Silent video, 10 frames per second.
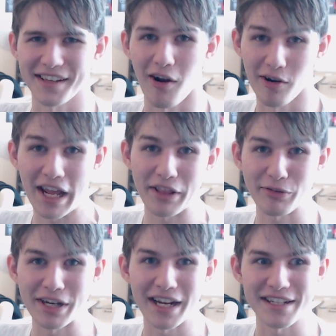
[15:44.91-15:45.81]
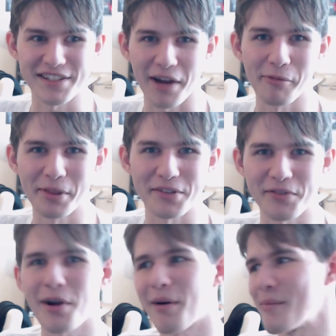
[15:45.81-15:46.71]
Like R9 390s come with this
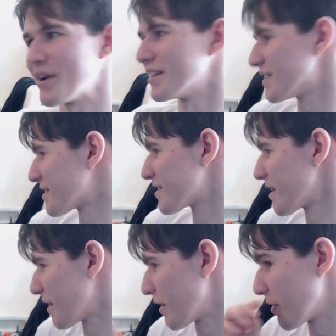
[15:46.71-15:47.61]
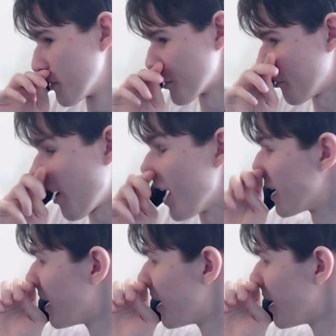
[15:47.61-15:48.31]
VRM, and those are fine.